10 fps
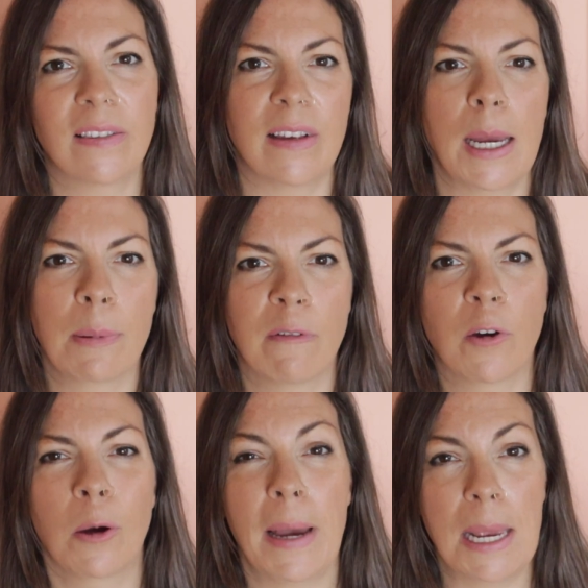step
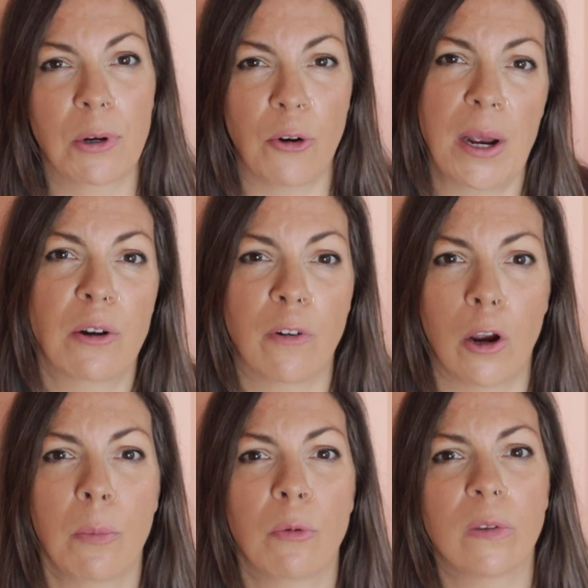for Paper Crane of
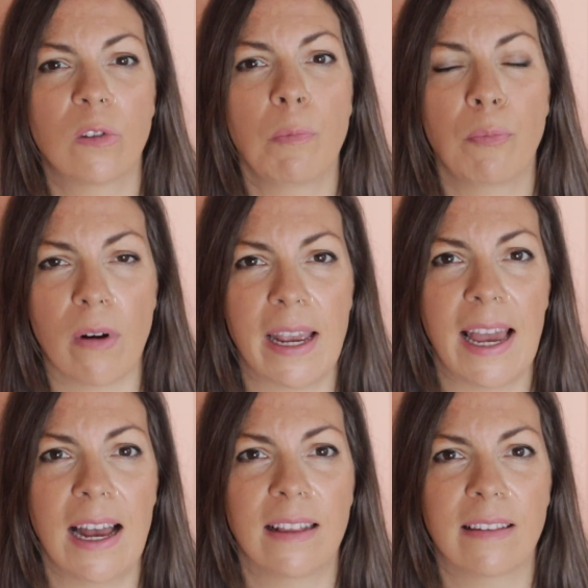Hope was to bring
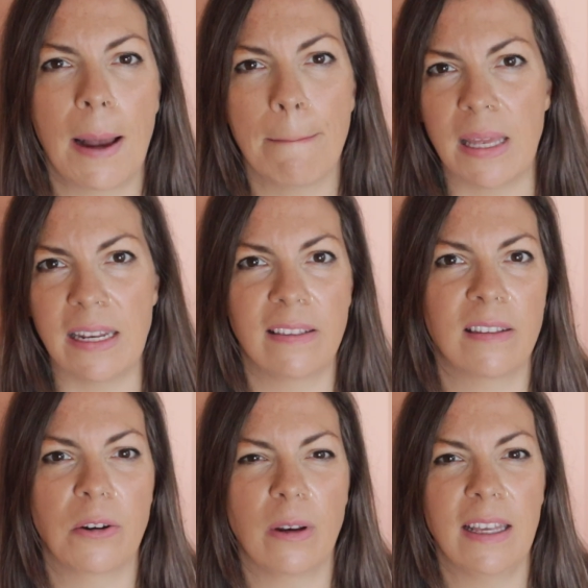out a mini
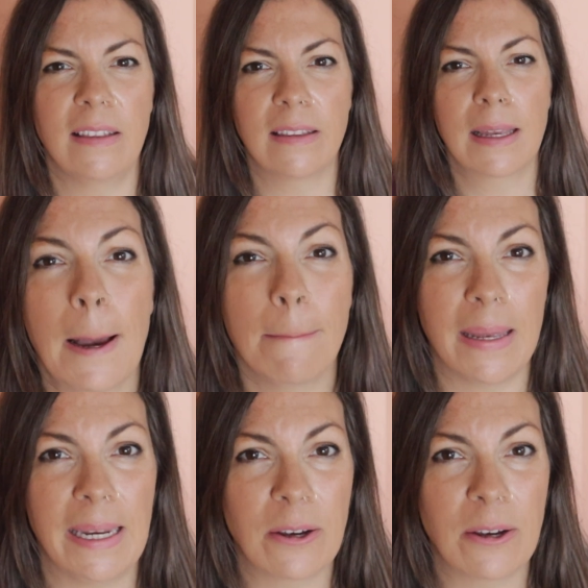series, a mini